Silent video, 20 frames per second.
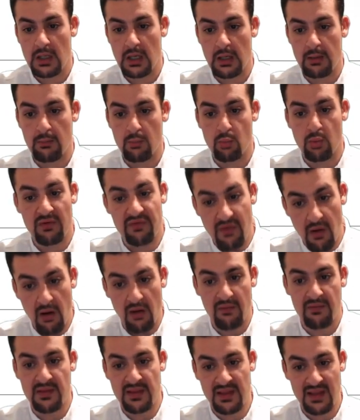
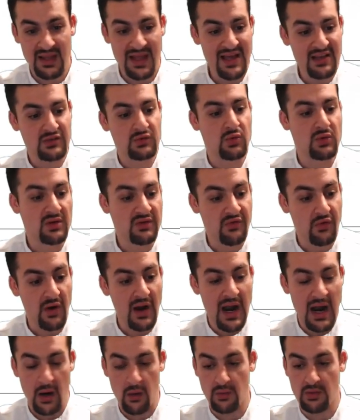revolved in the last
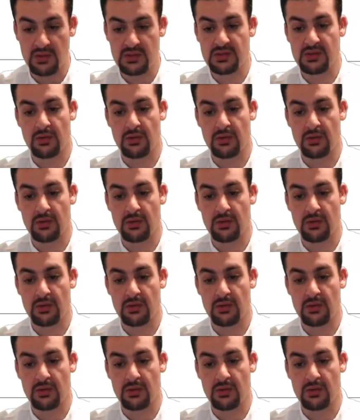24 hours.